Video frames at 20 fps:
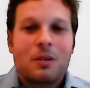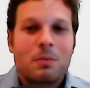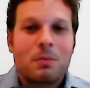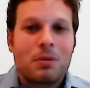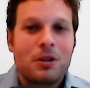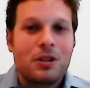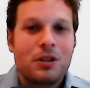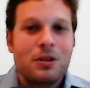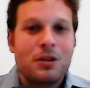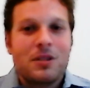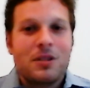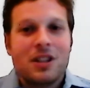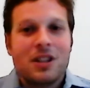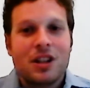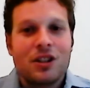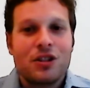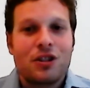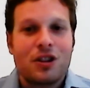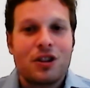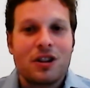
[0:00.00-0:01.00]

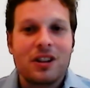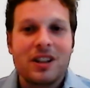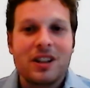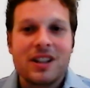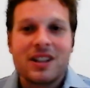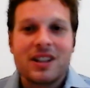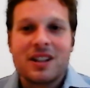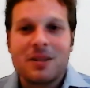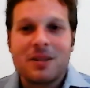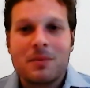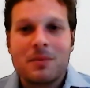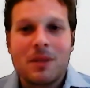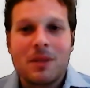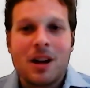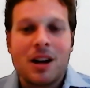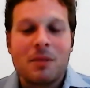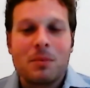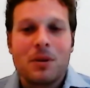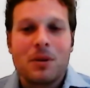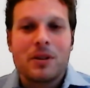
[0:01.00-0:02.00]
producing journalism
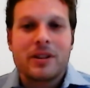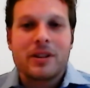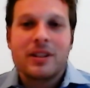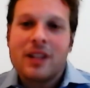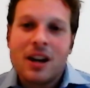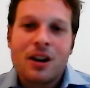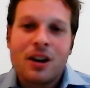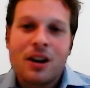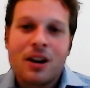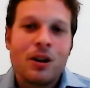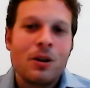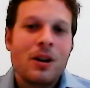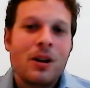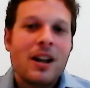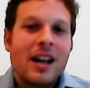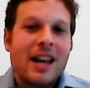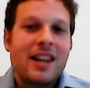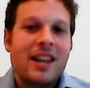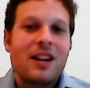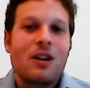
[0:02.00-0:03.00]
on Bolsonaro
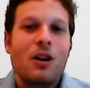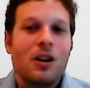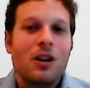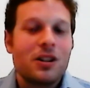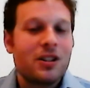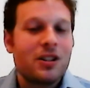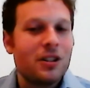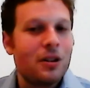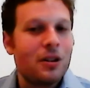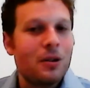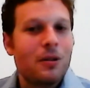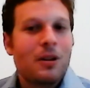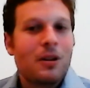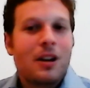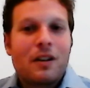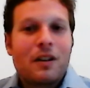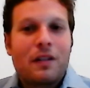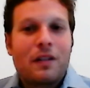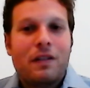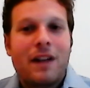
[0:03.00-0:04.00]
and then also
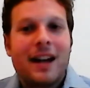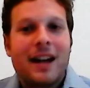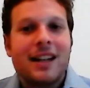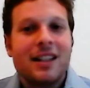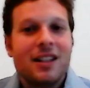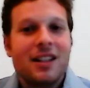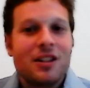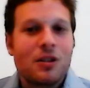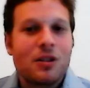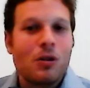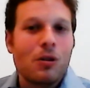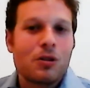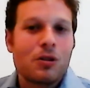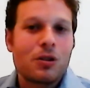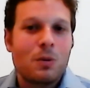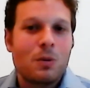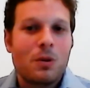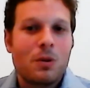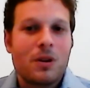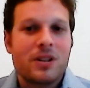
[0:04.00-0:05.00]
fighting these
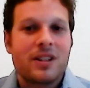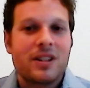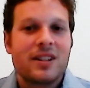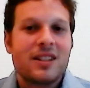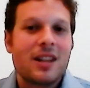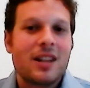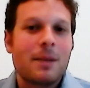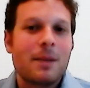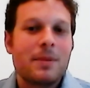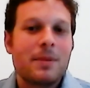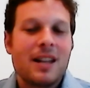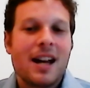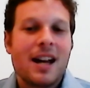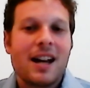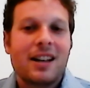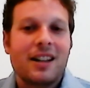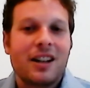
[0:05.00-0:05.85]
culture wars on Substack?